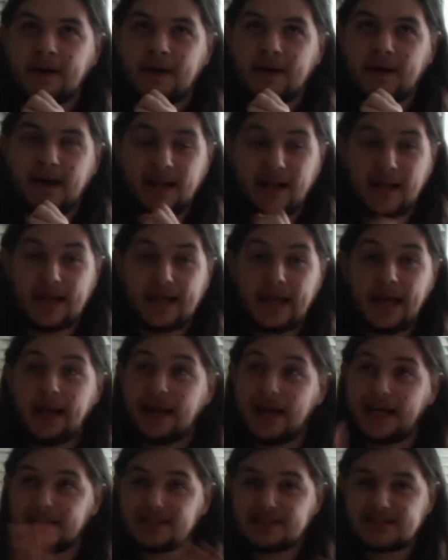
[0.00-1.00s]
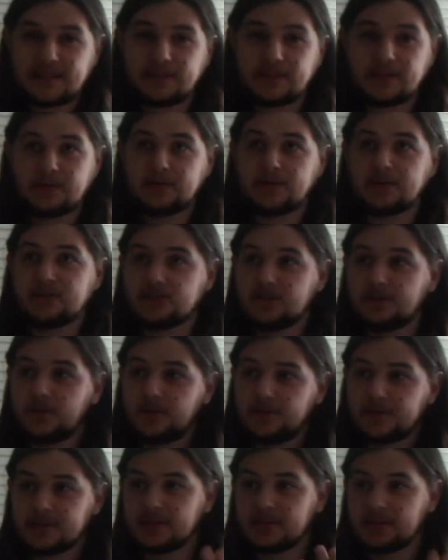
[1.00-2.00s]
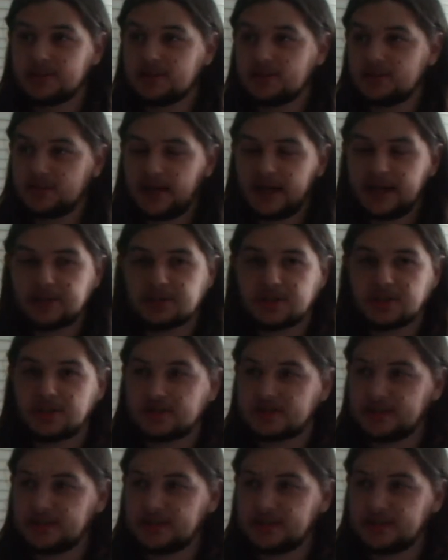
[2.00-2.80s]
And again, I had the same thing in the summer with the hedgehogs.